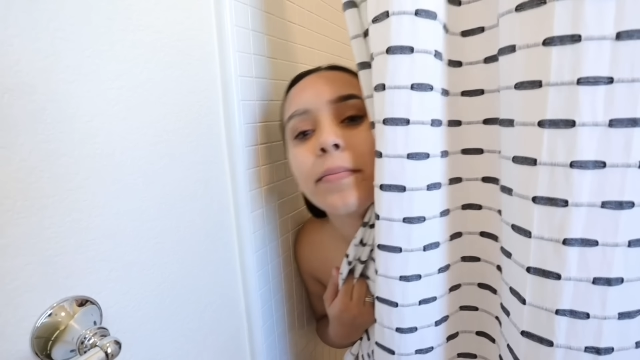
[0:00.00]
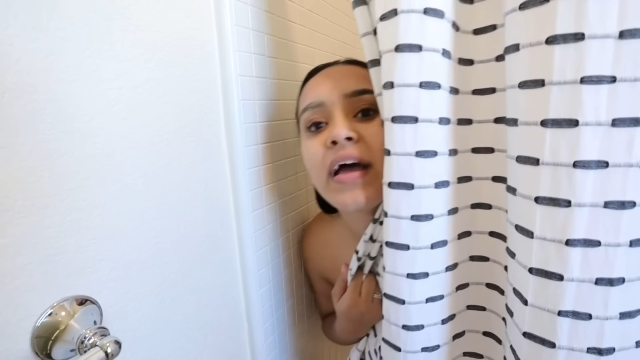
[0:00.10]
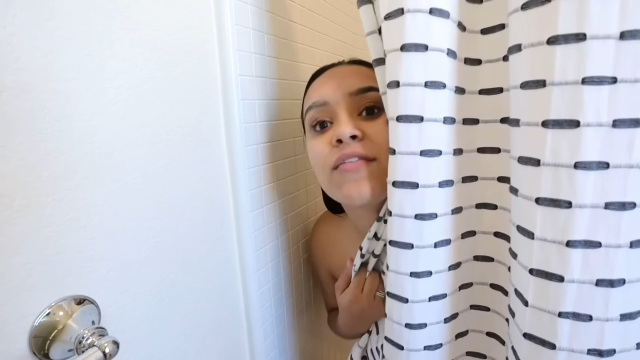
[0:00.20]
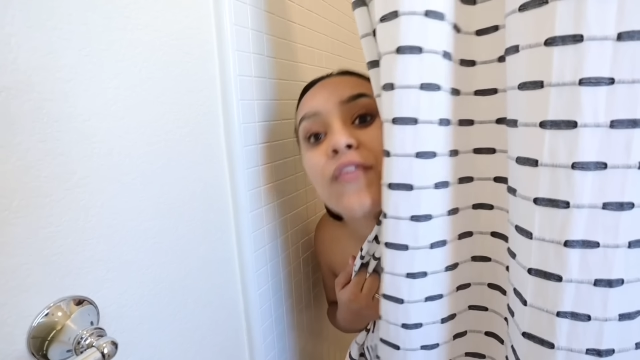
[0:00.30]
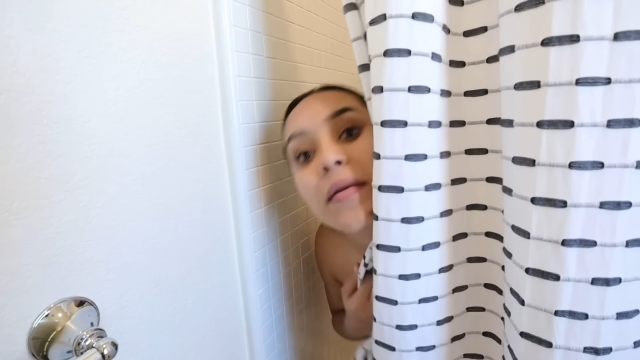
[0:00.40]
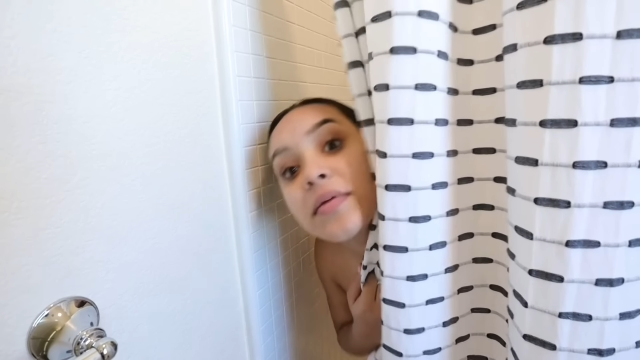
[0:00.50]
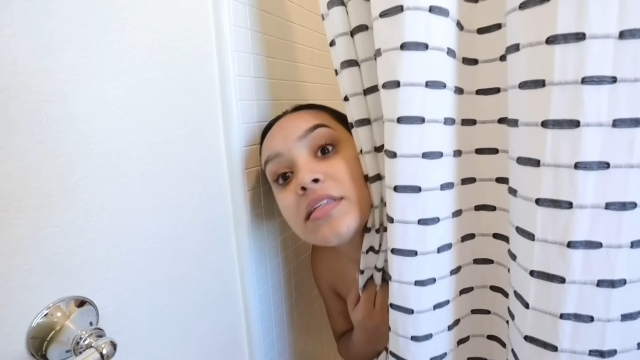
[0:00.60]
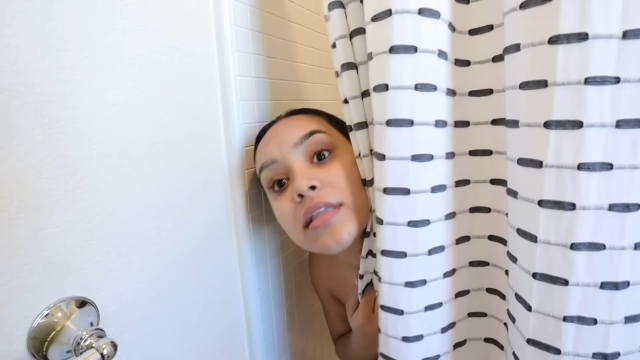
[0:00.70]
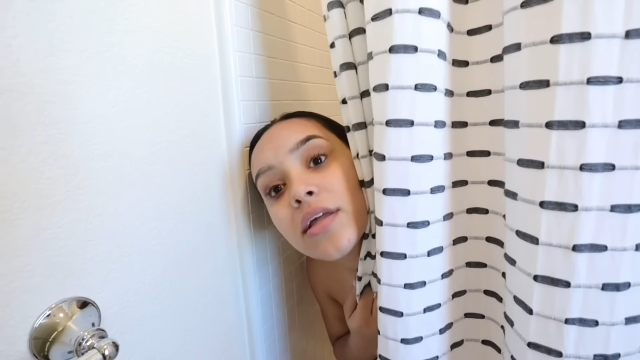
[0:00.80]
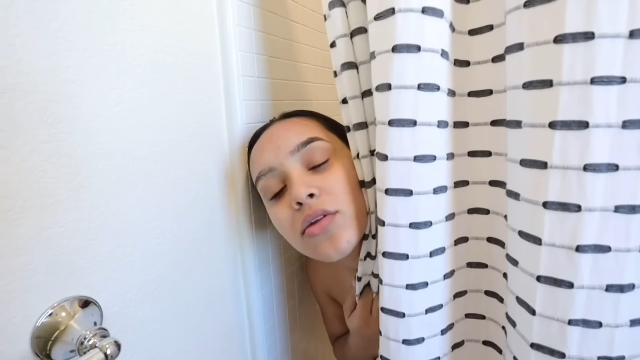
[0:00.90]
My
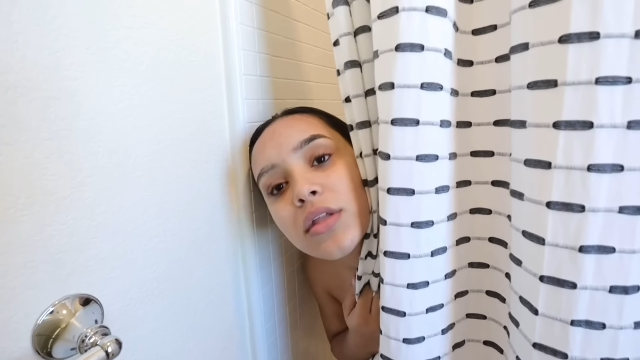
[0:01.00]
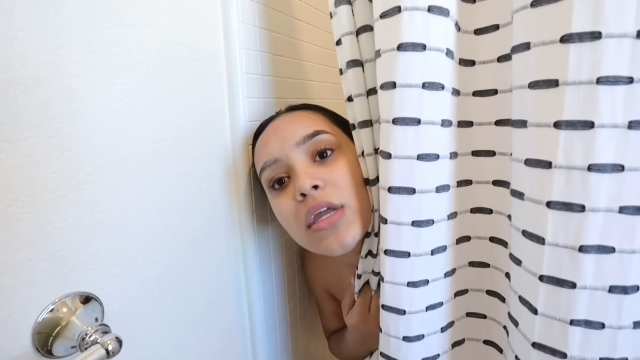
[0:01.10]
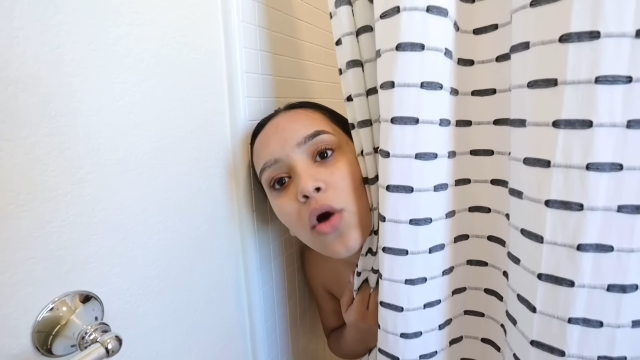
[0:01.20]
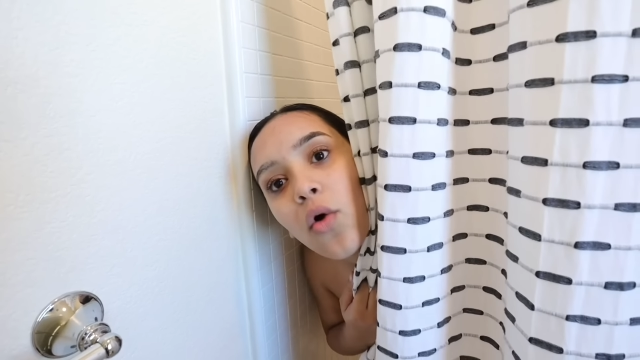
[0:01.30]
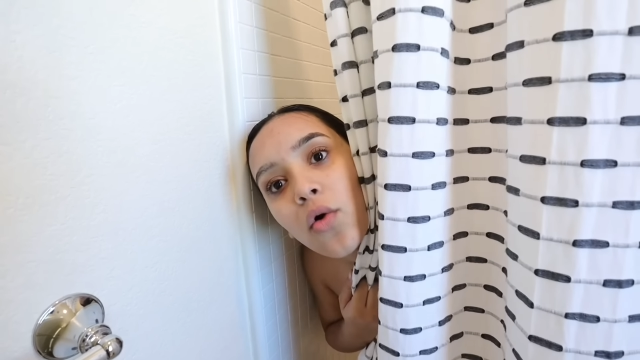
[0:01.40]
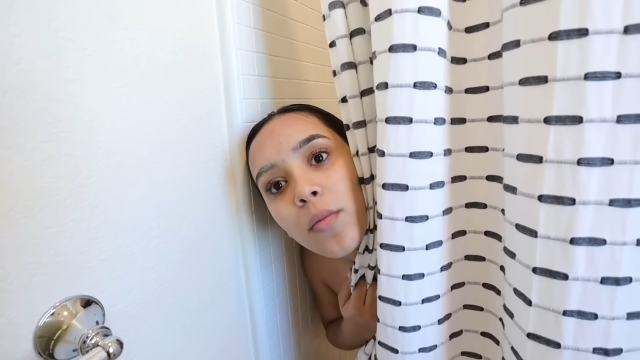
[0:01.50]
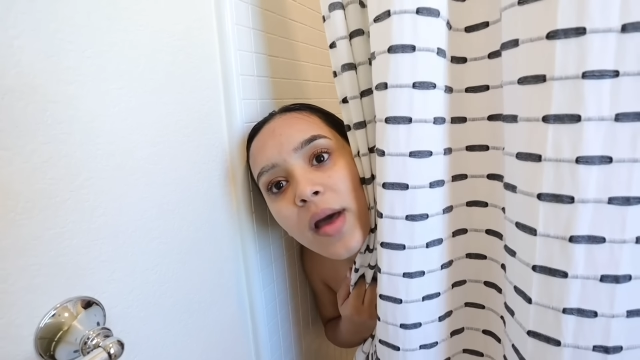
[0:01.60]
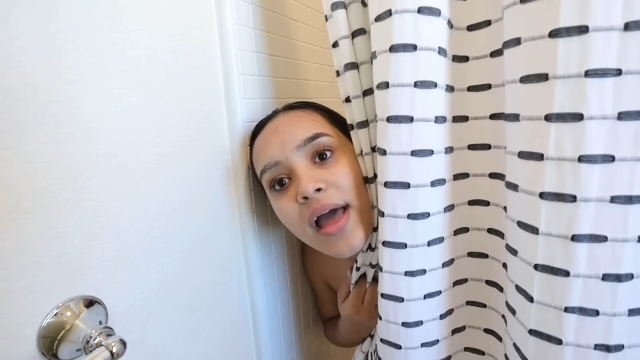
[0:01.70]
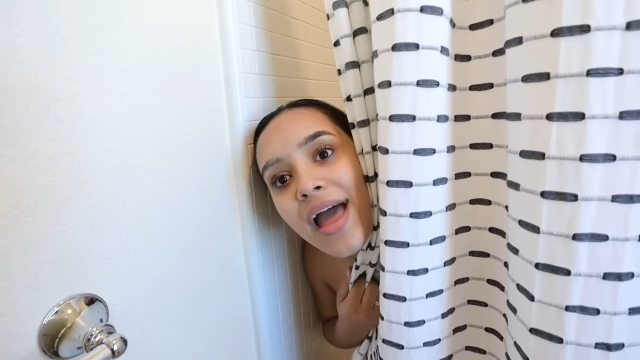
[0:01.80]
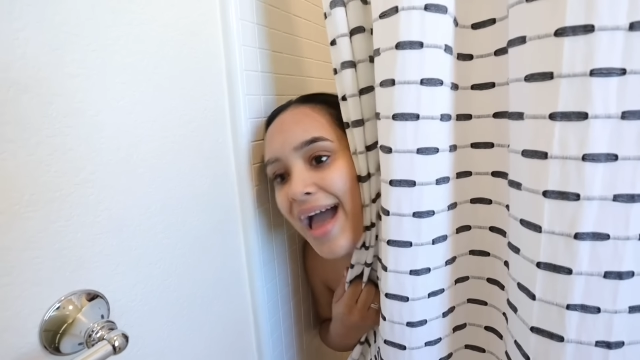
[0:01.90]
family's literally
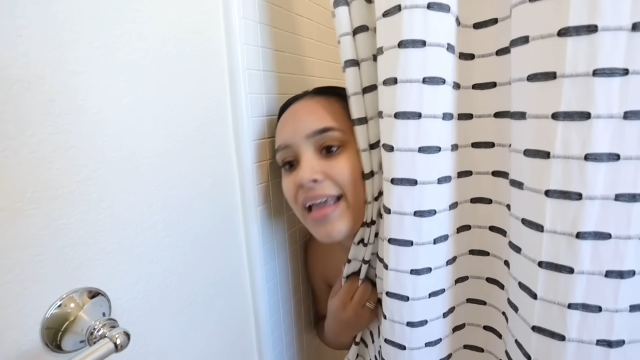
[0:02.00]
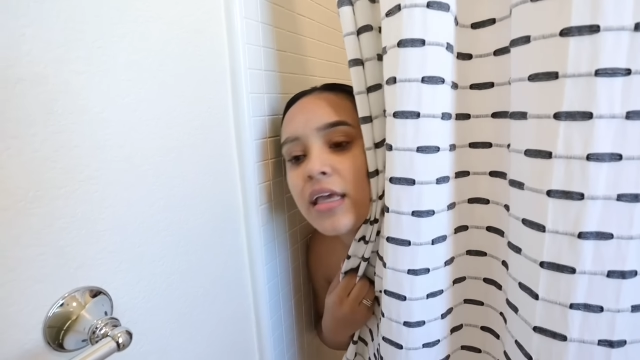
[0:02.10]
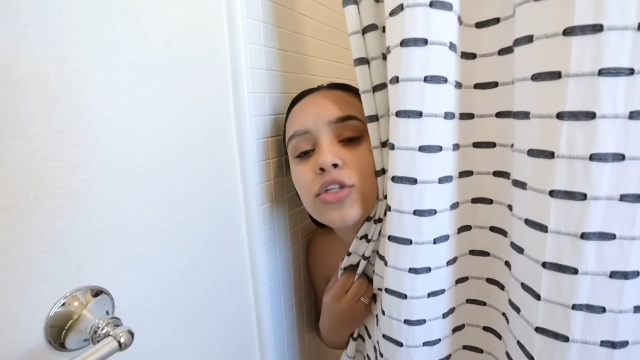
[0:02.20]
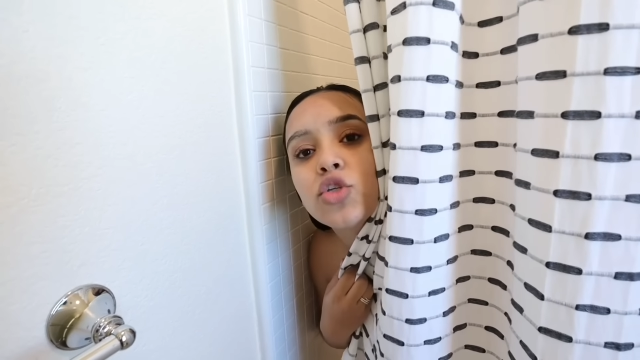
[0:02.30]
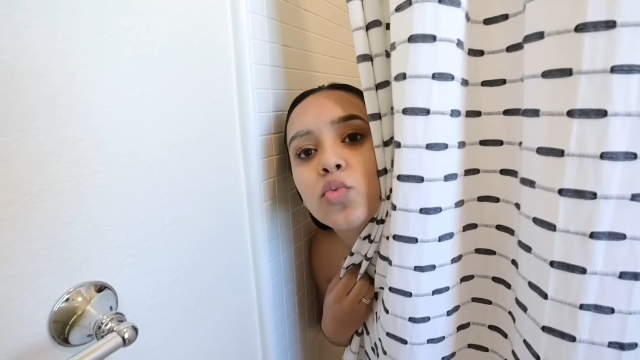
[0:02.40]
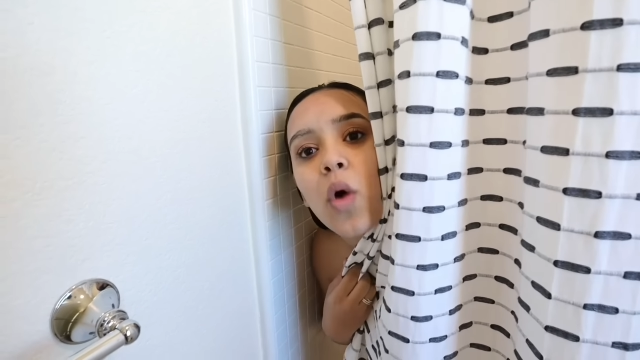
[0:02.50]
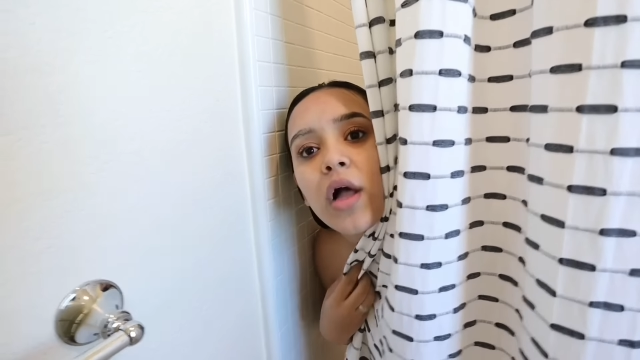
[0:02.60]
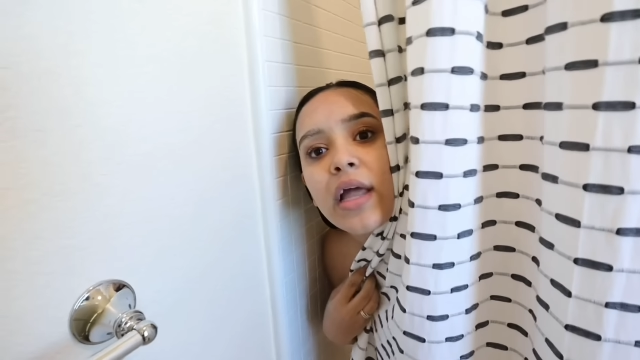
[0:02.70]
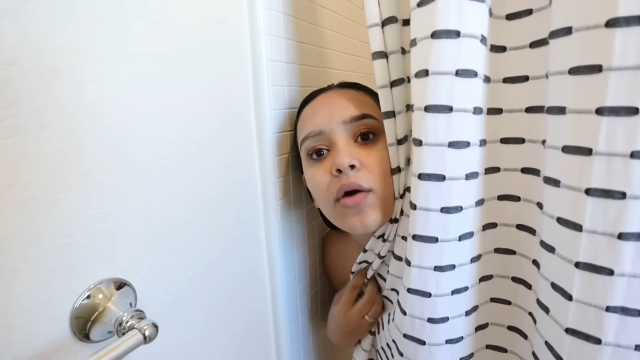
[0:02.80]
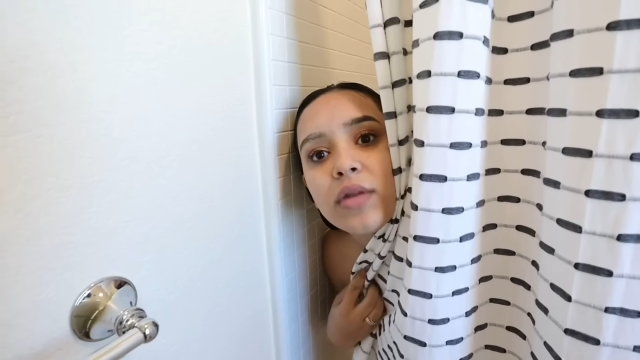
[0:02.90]
home. I can't just
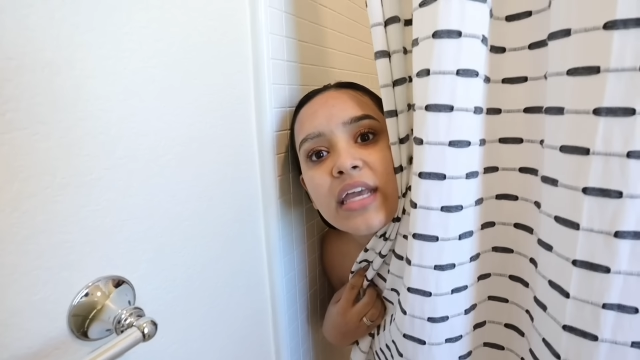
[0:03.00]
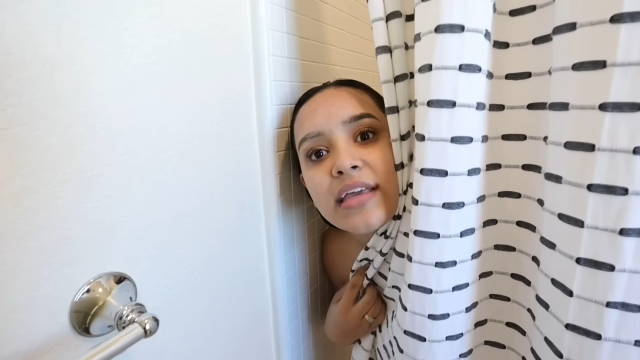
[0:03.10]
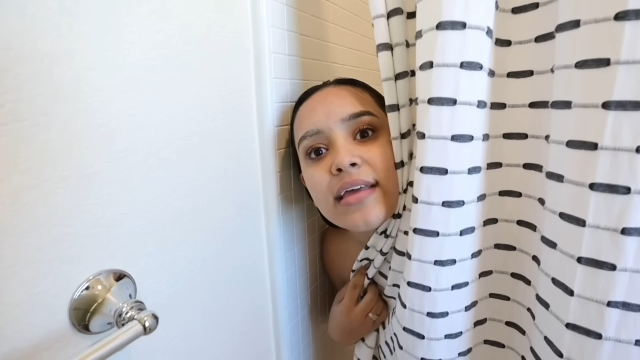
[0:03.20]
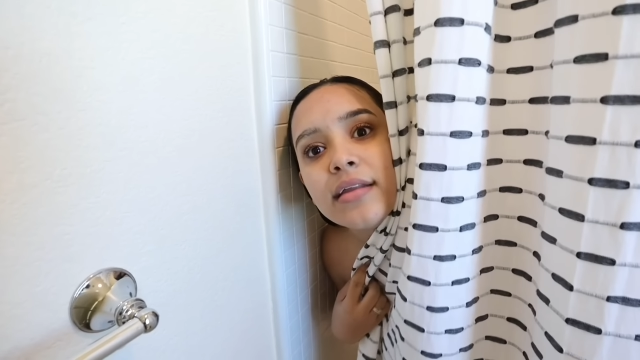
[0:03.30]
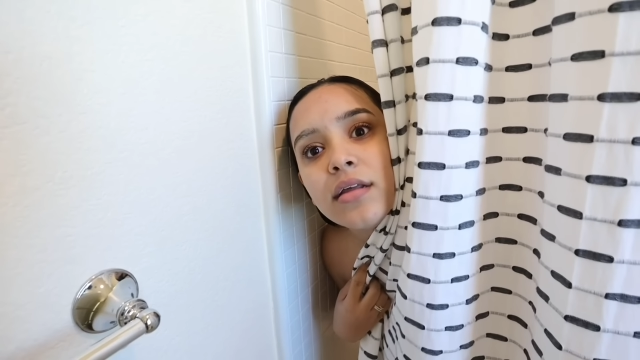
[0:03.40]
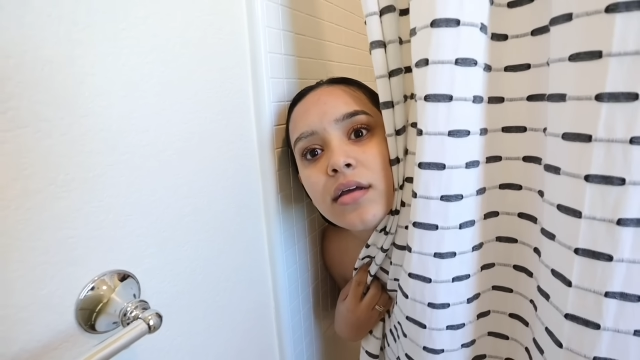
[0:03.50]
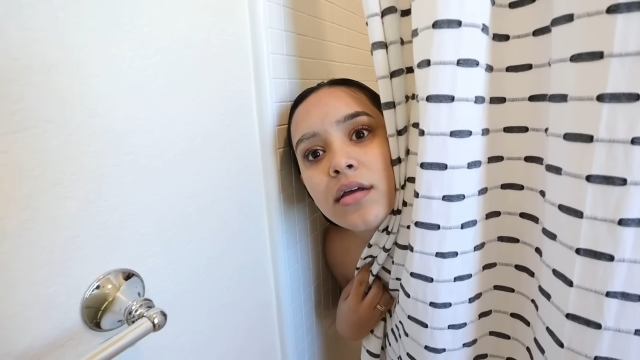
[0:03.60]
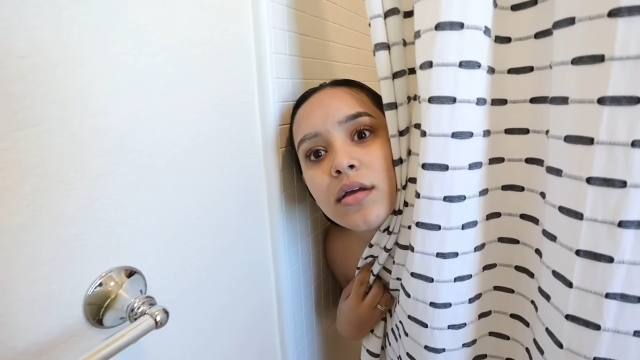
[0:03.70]
walk out naked.